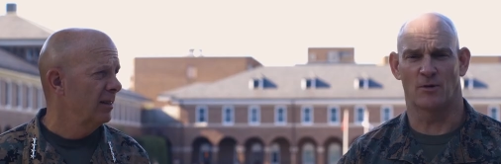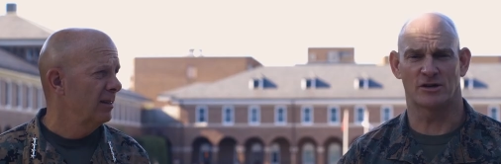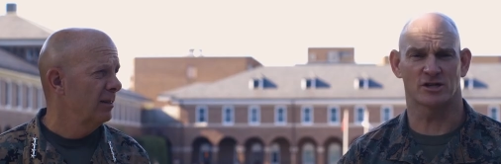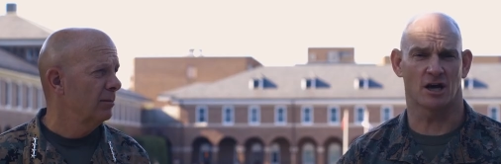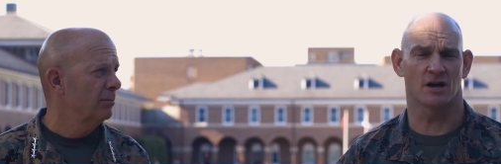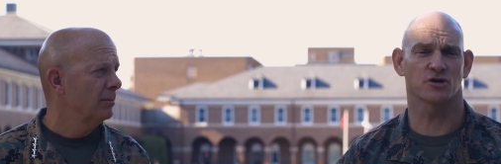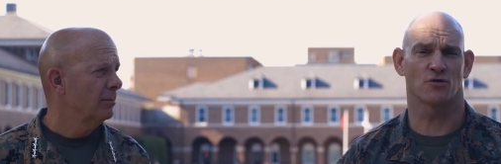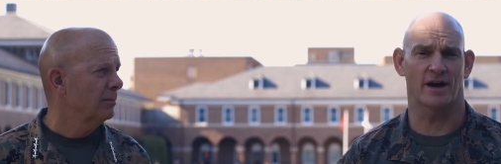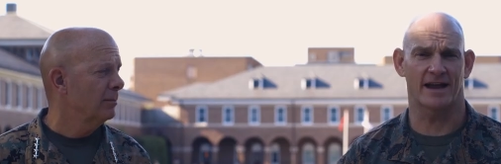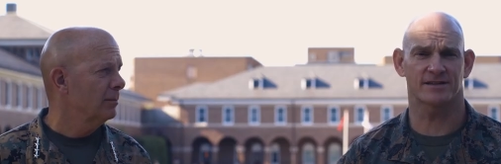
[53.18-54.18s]
Speaker 1: And Marines, I'd
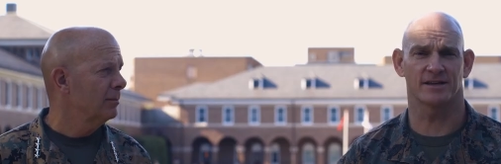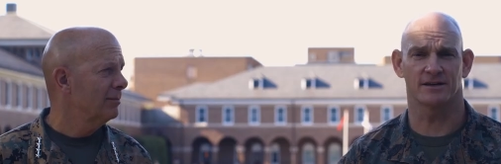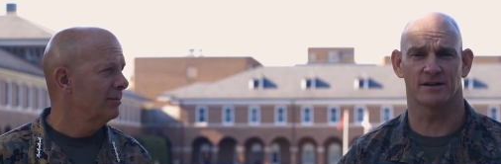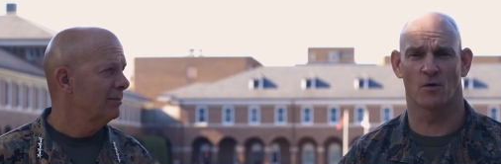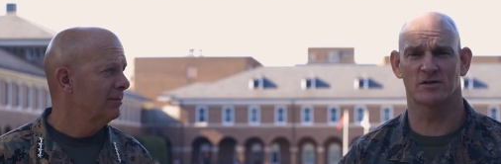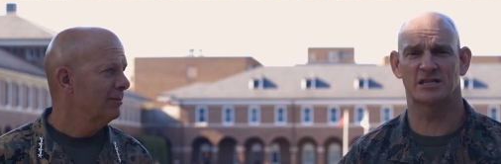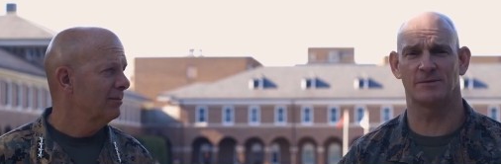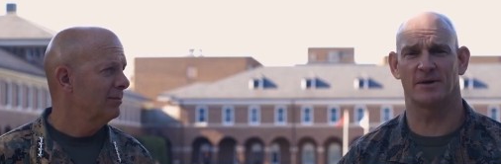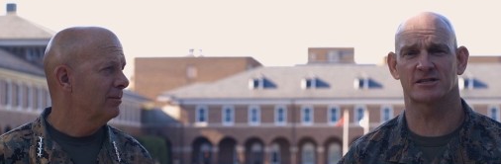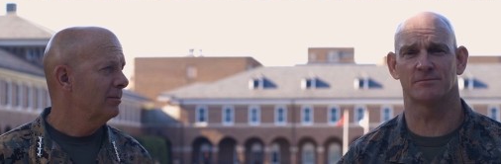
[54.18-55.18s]
also ask that always
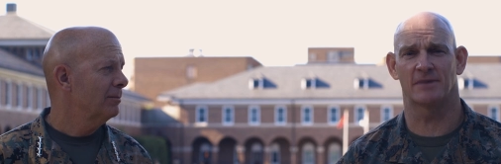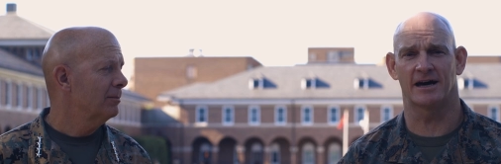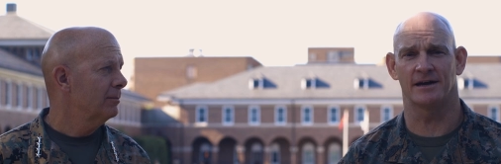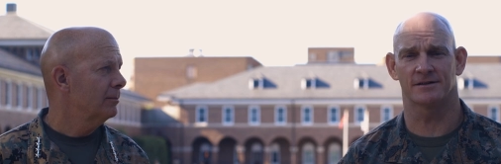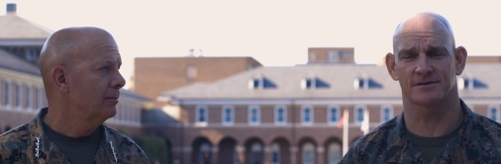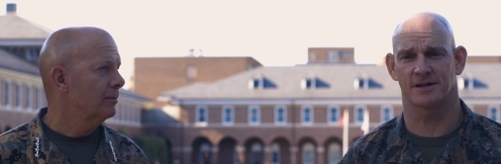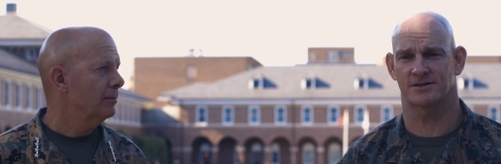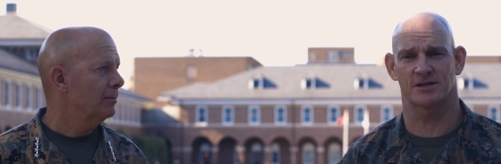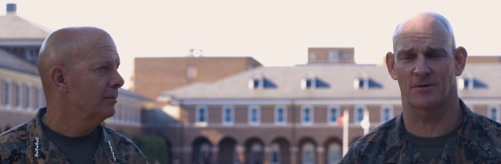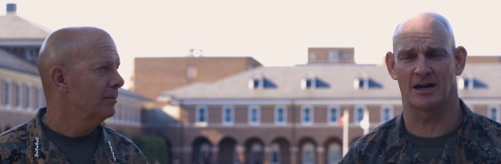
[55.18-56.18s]
keep this in mind.
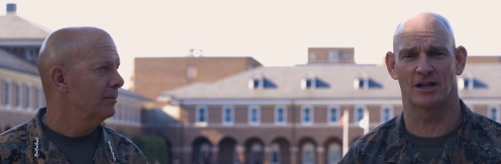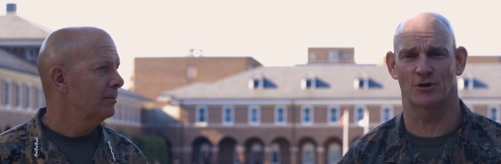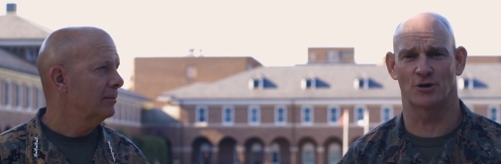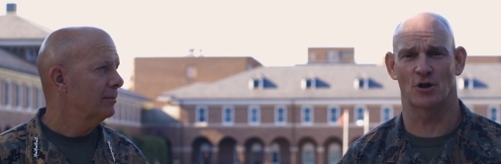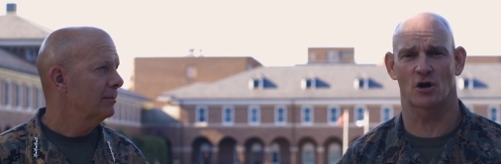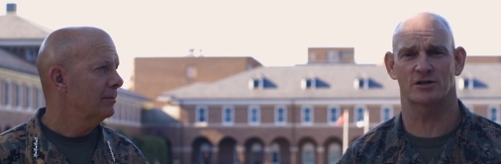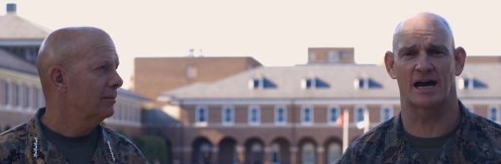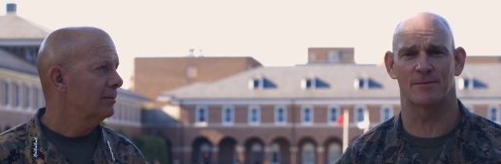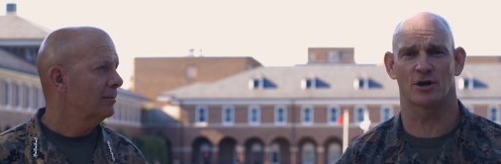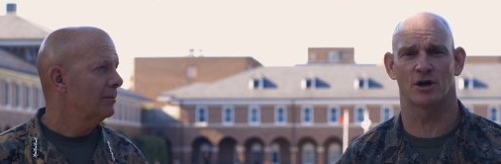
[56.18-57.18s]
It's something I learned a long
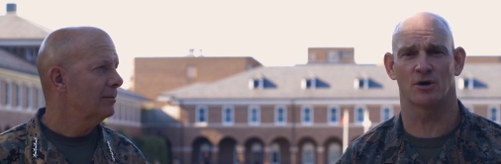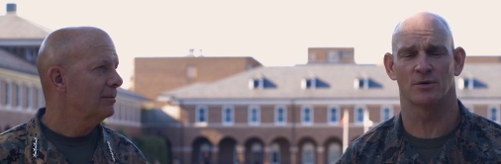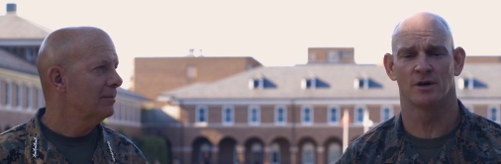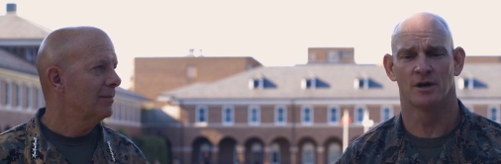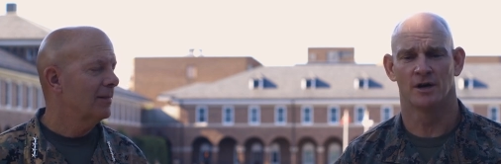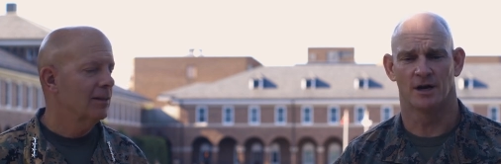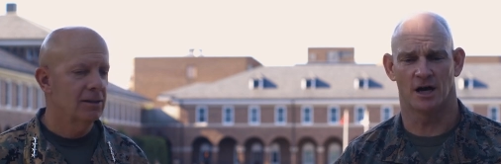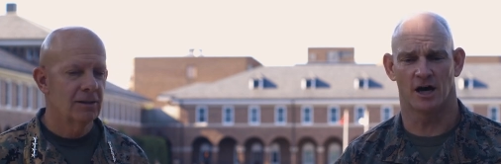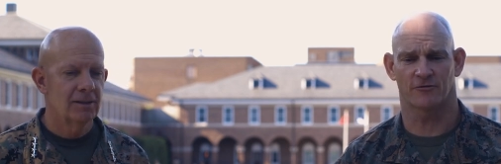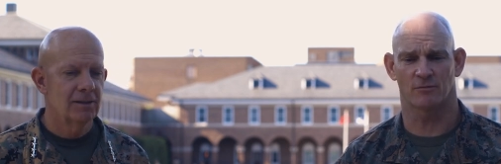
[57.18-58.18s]
time ago
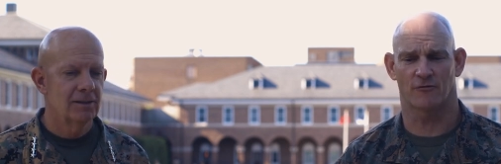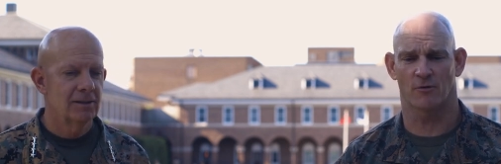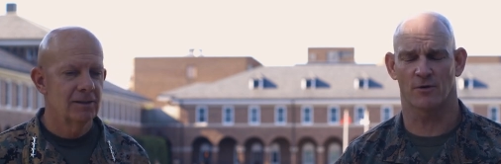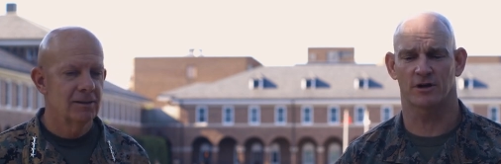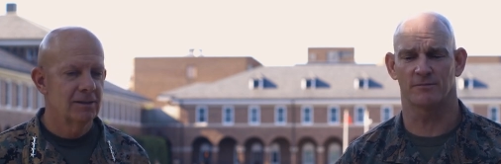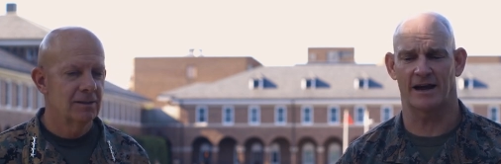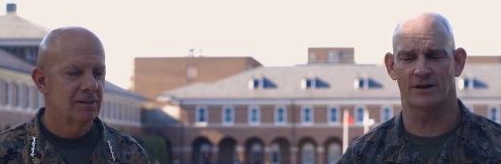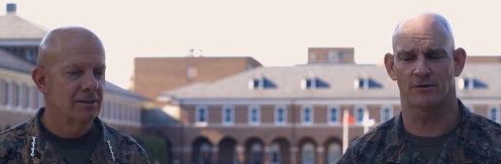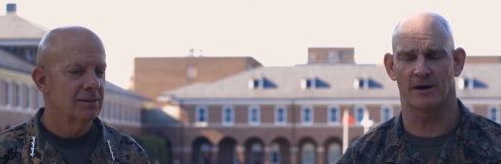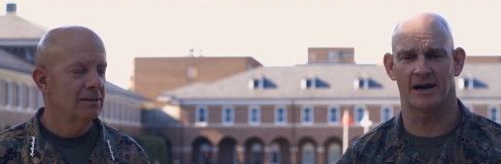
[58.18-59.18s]
uh, from a former
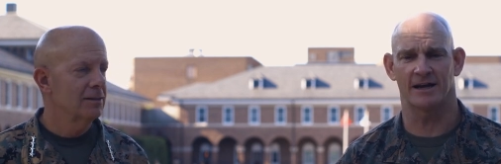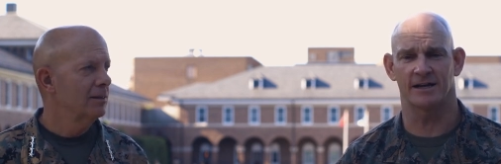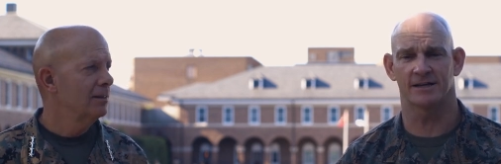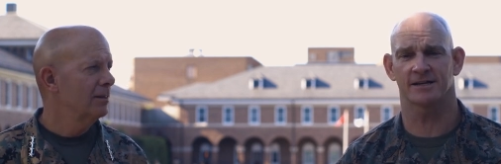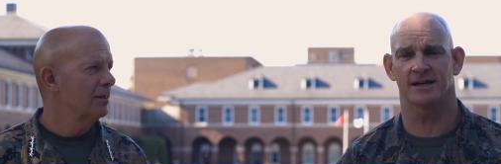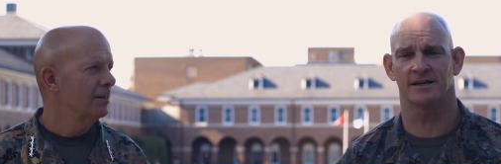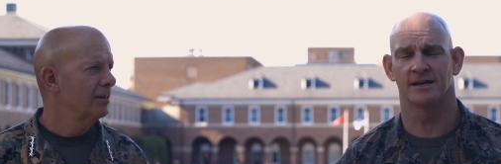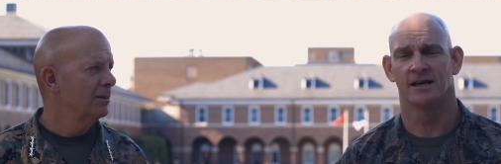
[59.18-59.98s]
commander of mine, and he said,